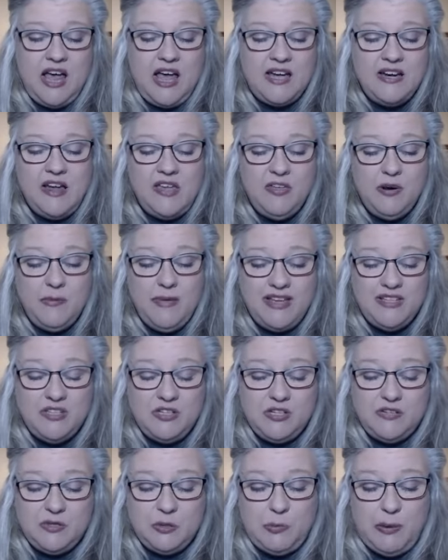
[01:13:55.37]
Another
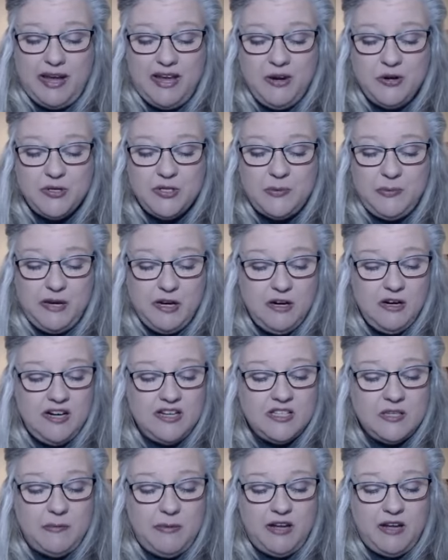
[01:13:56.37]
message of Spider
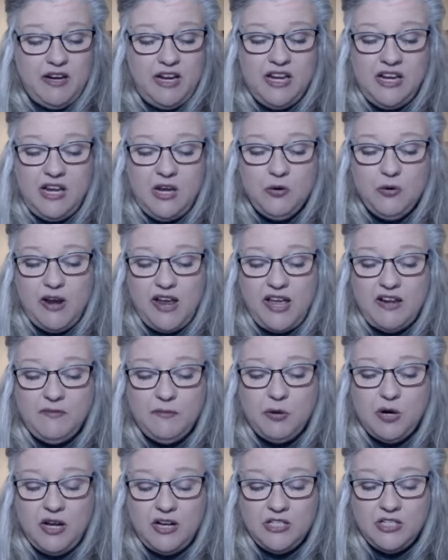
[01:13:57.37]
Spirit is about any
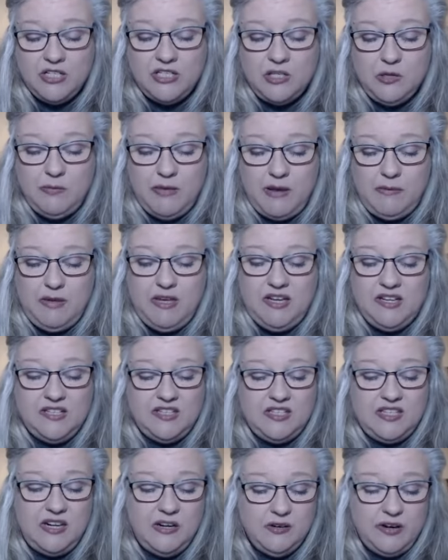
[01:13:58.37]
creative project you may be
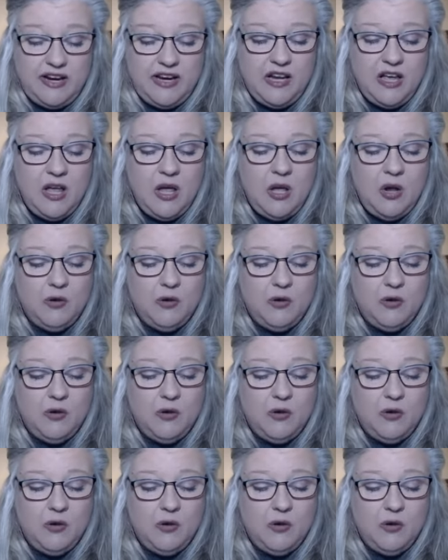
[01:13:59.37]
considering